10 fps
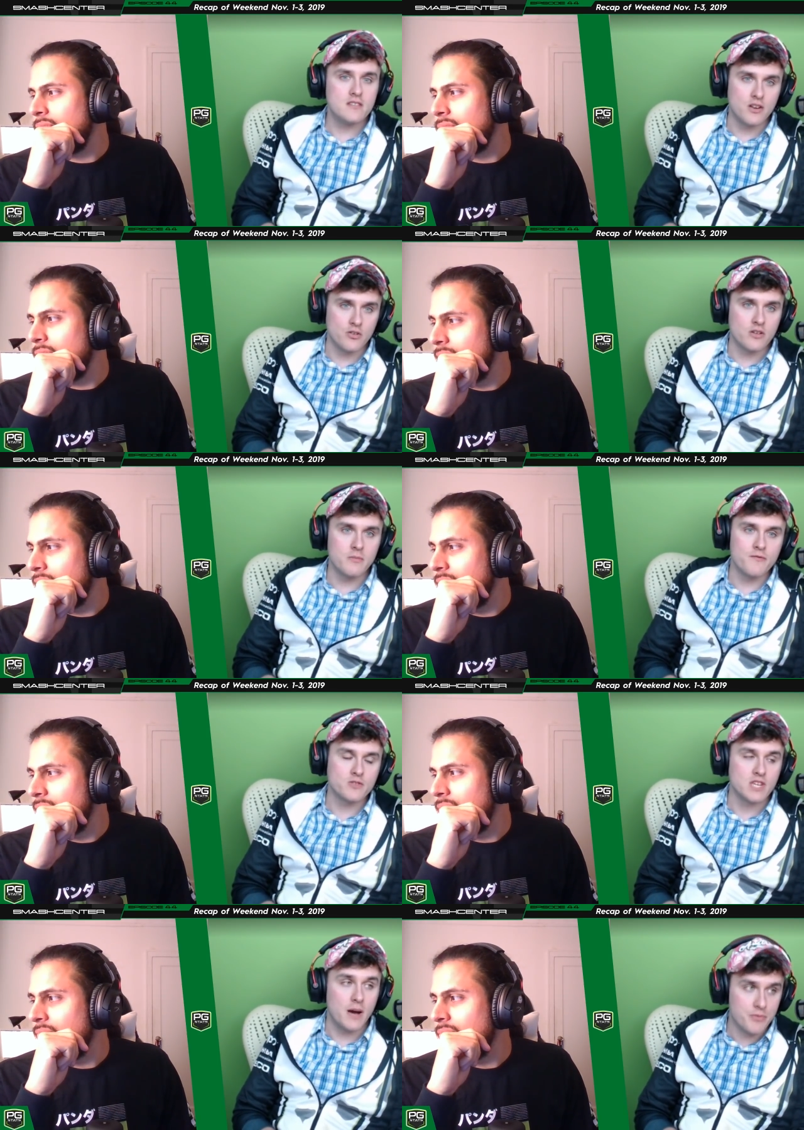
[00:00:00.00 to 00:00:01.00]
Speaker 1: an argument for
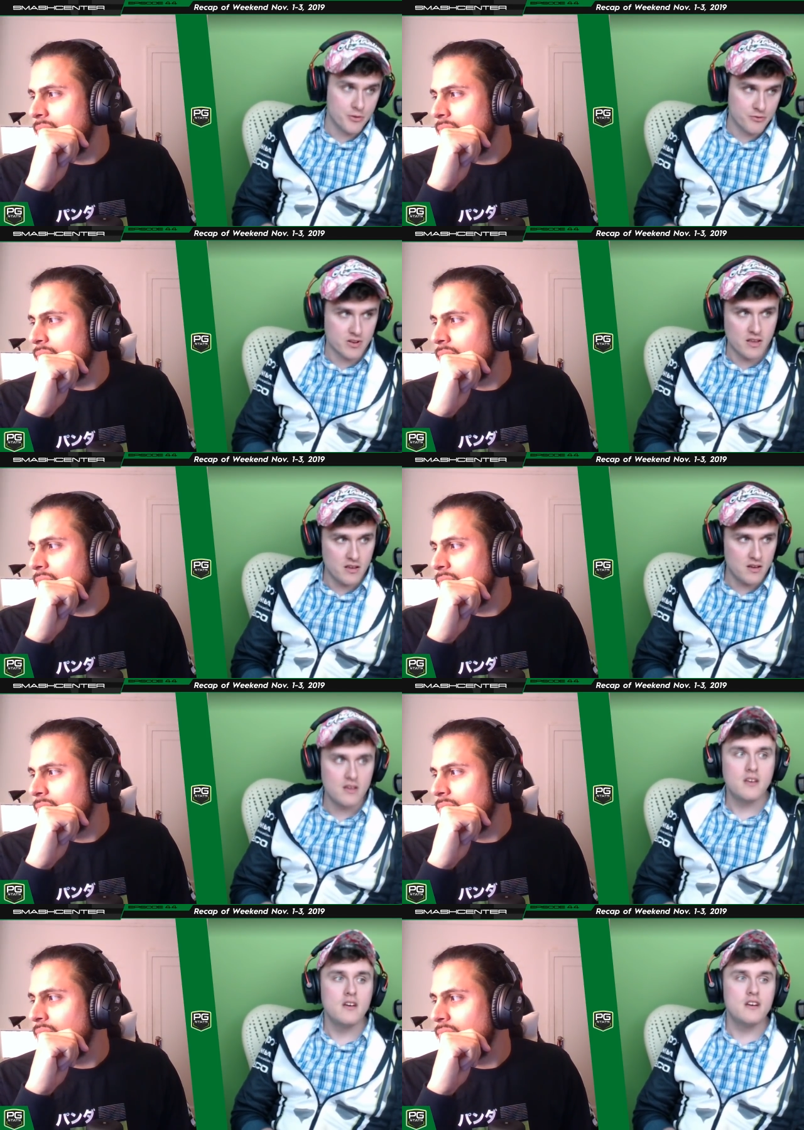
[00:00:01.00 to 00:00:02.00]
top 30.
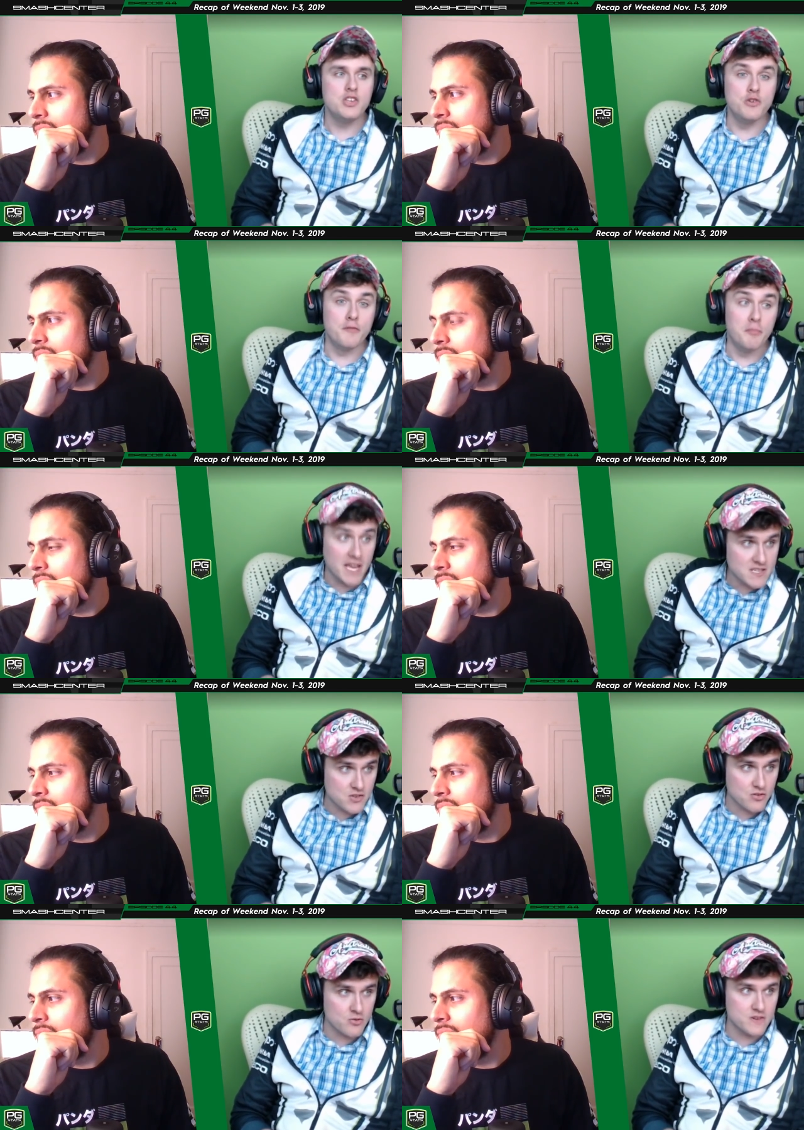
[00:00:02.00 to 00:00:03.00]
You have
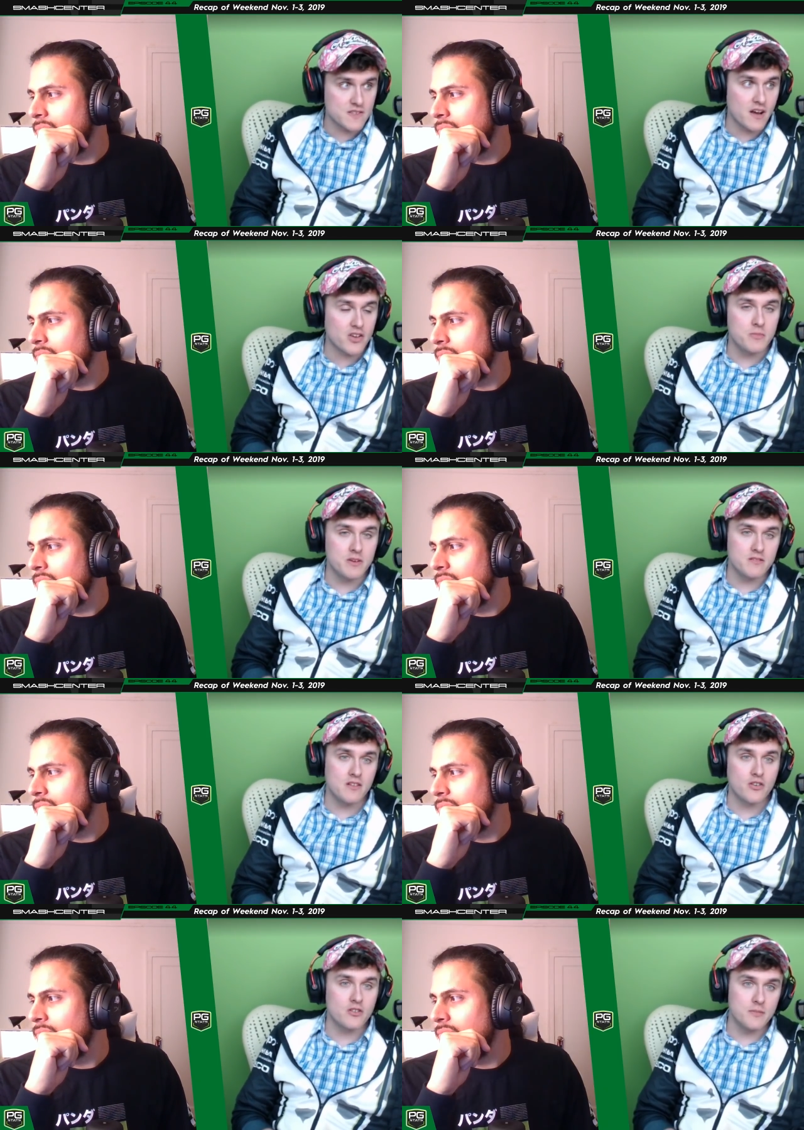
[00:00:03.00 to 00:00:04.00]
Maister who has an argument
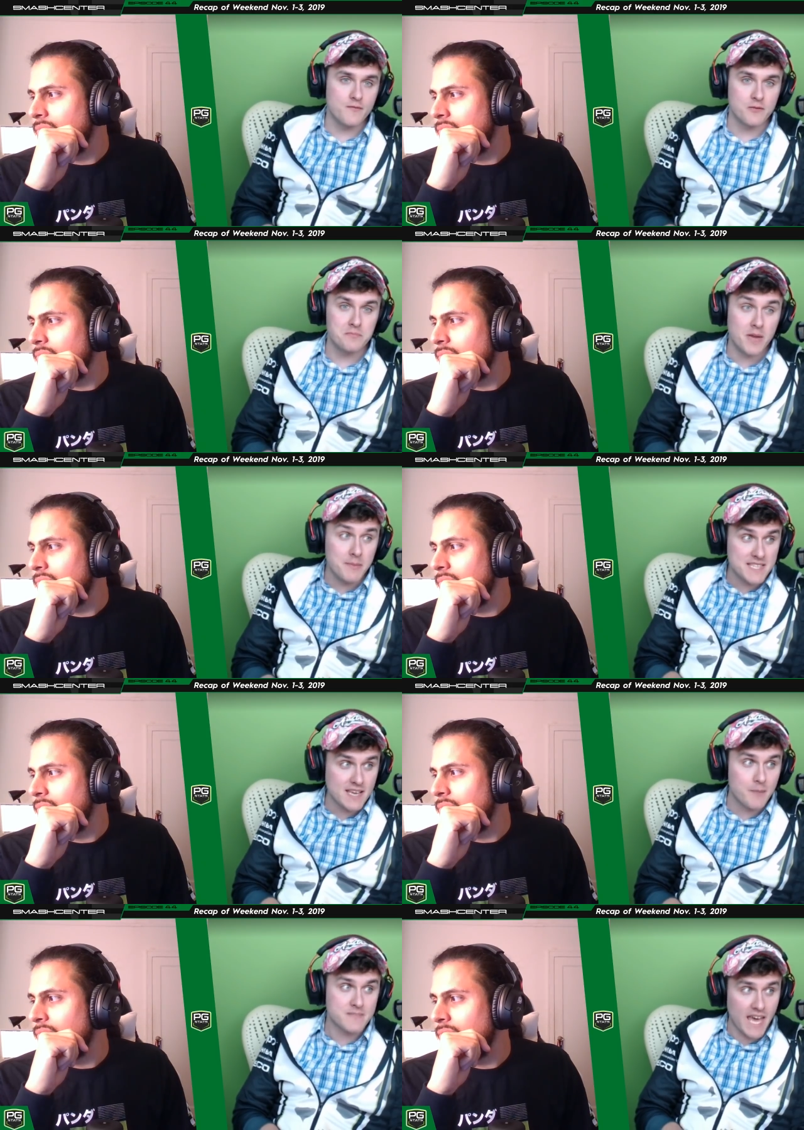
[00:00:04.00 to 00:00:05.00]
argument for maybe
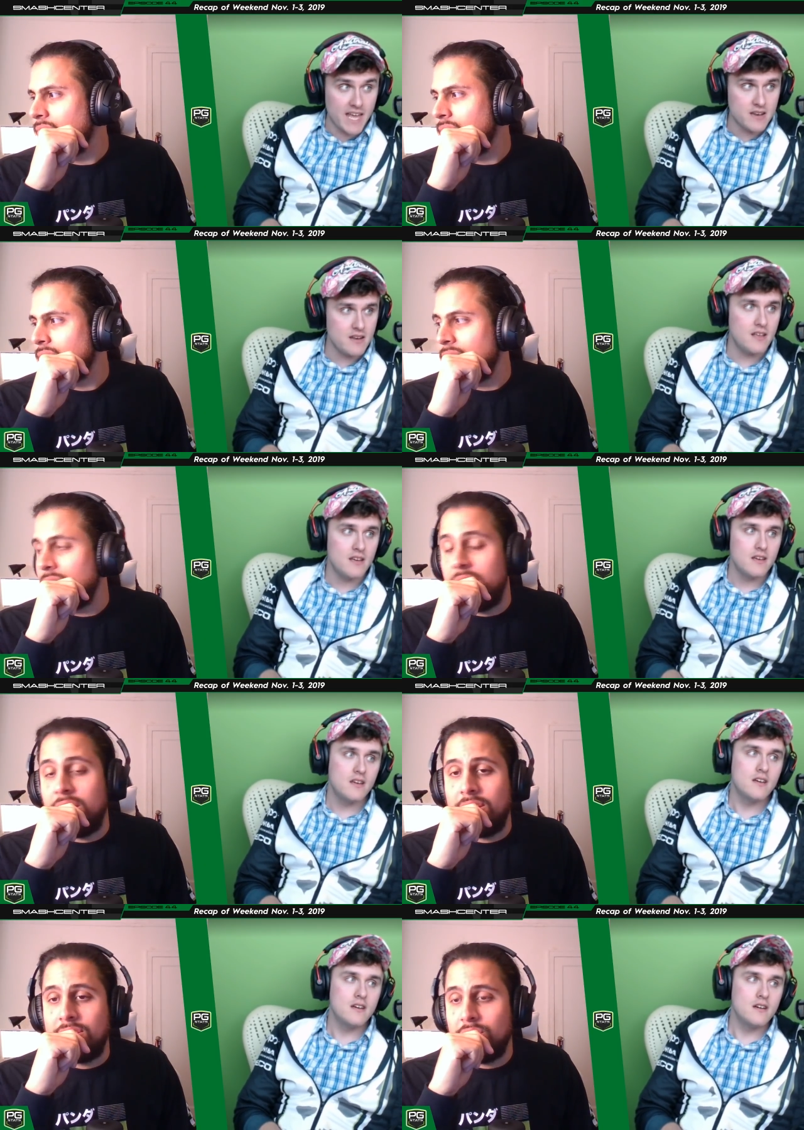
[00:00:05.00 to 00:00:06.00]
top 10.
Speaker 2: Yeah,
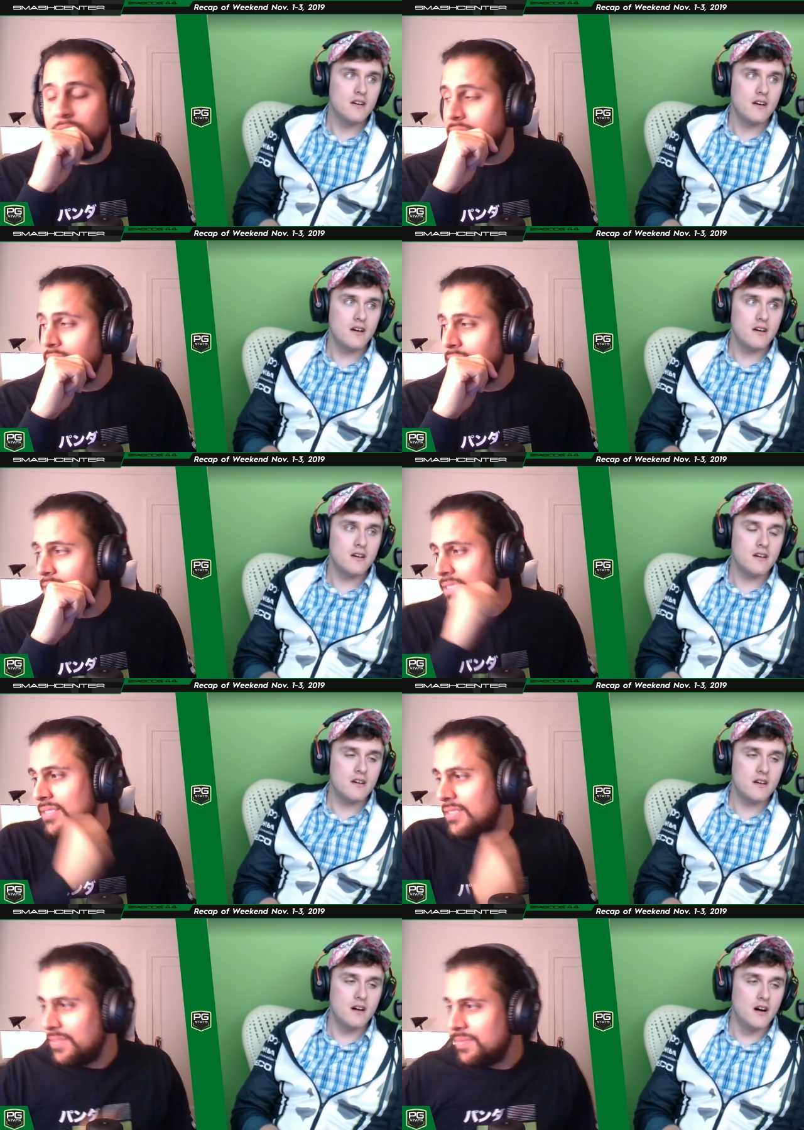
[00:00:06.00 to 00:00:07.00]
that's crazy.
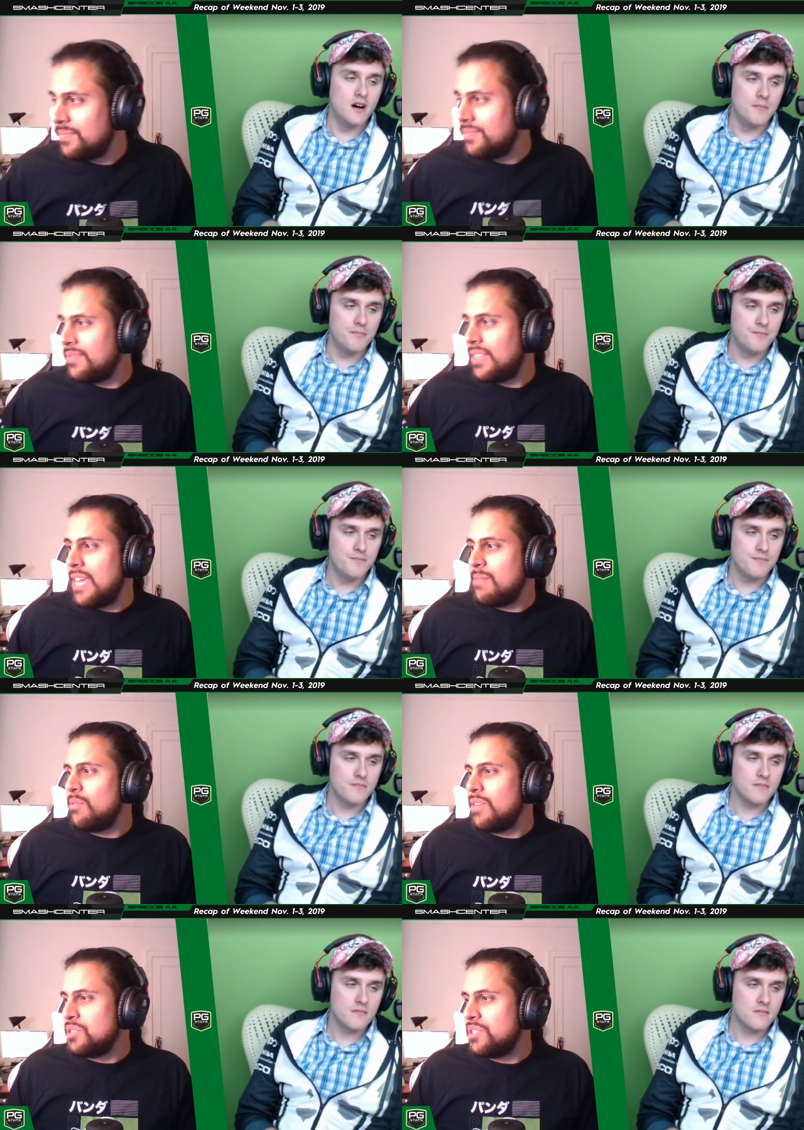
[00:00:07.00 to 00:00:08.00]
Um, Game and
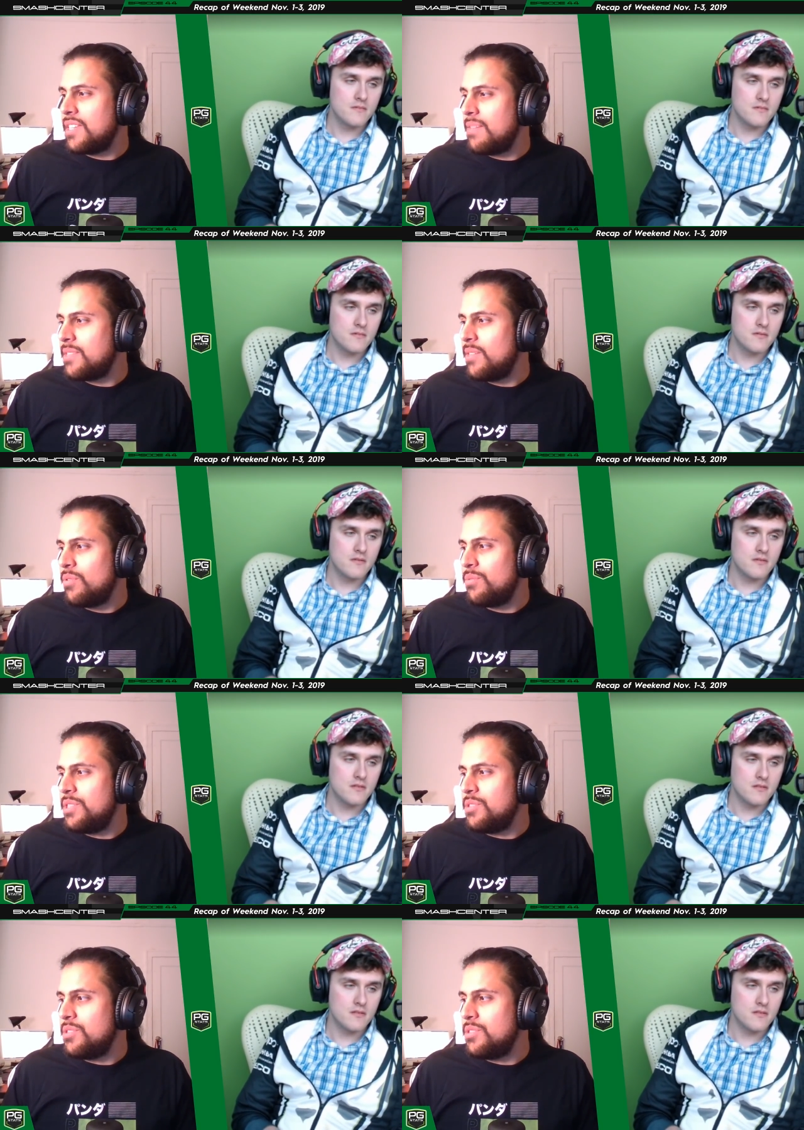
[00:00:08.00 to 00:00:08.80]
Watch and top ten. What are we